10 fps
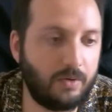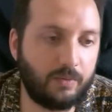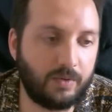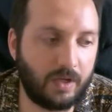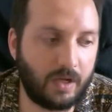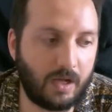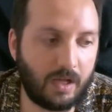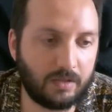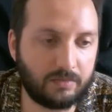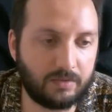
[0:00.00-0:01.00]
No, uh,
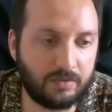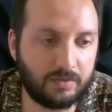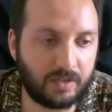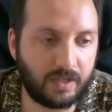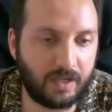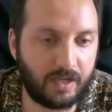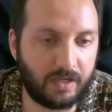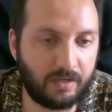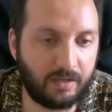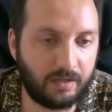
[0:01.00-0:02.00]
Algorand
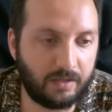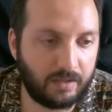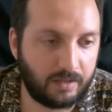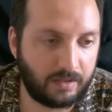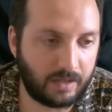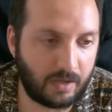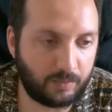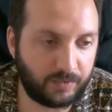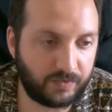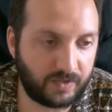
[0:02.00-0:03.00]
can uh,
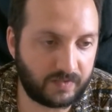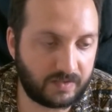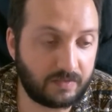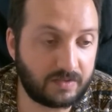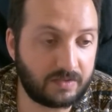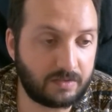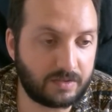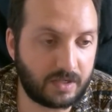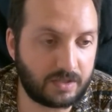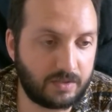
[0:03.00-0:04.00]
now process 1,000
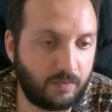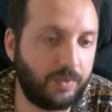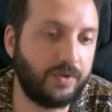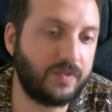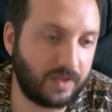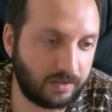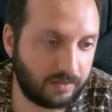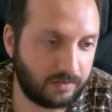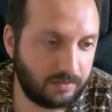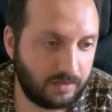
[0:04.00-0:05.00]
transactions per
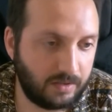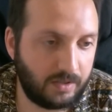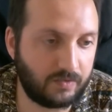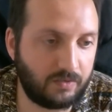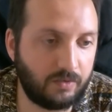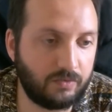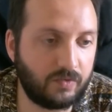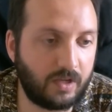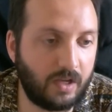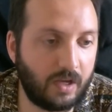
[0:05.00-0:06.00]
second is going
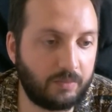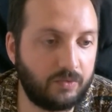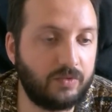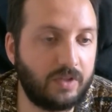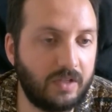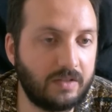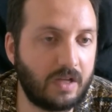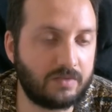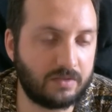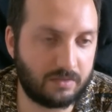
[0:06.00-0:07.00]
to scale up to
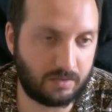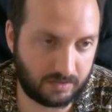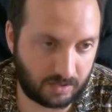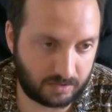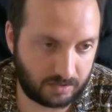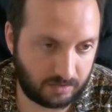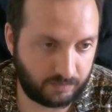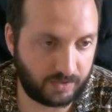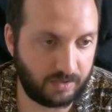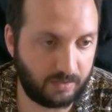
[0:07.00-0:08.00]
10,000
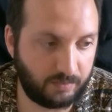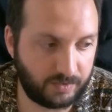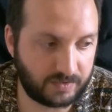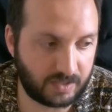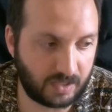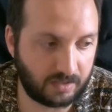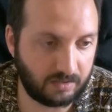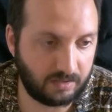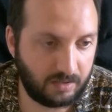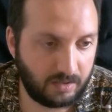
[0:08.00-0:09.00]
transactions per, per
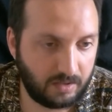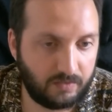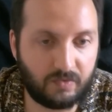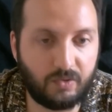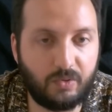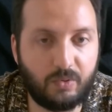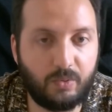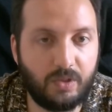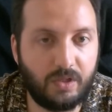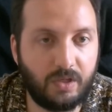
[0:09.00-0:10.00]
second.
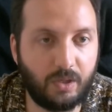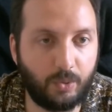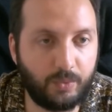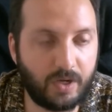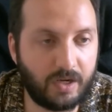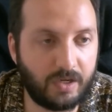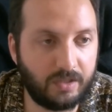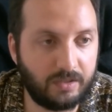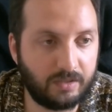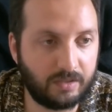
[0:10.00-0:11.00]
So uh, we
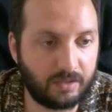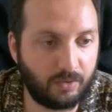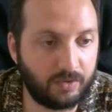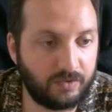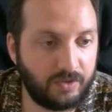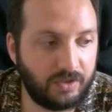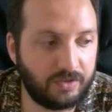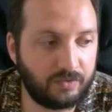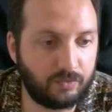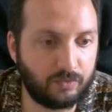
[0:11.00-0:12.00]
are going
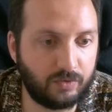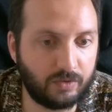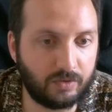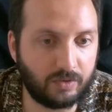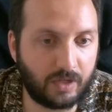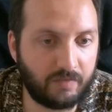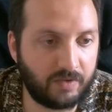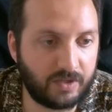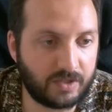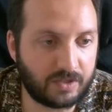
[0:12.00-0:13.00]
near to the
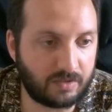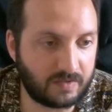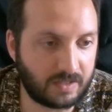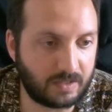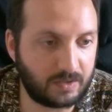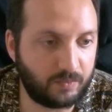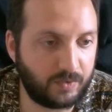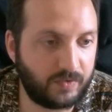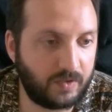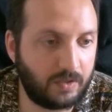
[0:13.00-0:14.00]
average transaction
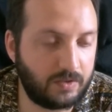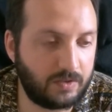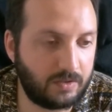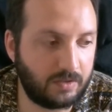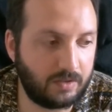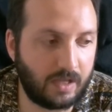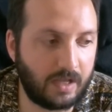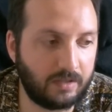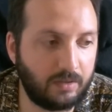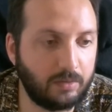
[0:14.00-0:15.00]
per second
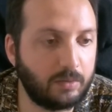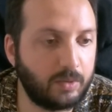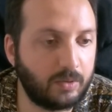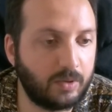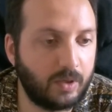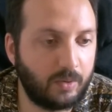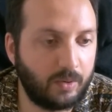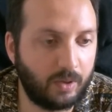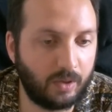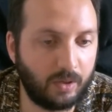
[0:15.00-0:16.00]
that global
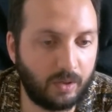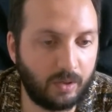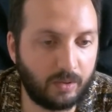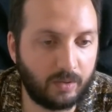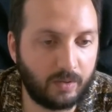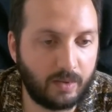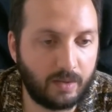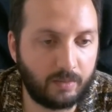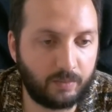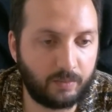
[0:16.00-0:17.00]
uh,
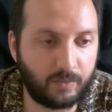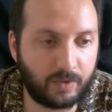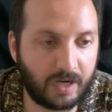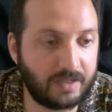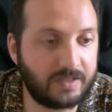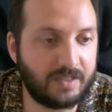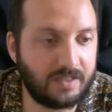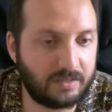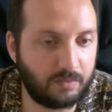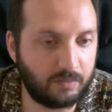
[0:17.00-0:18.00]
card
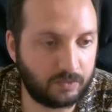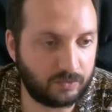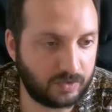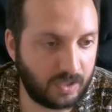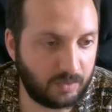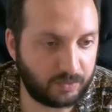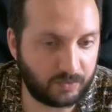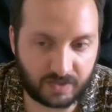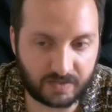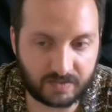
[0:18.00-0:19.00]
system today
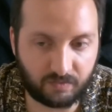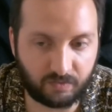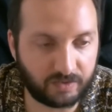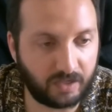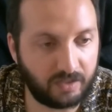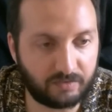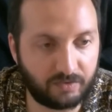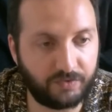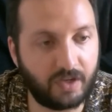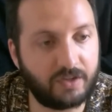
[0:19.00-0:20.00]
process for daily
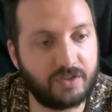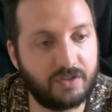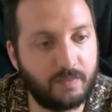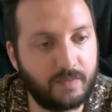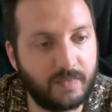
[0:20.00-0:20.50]
transaction.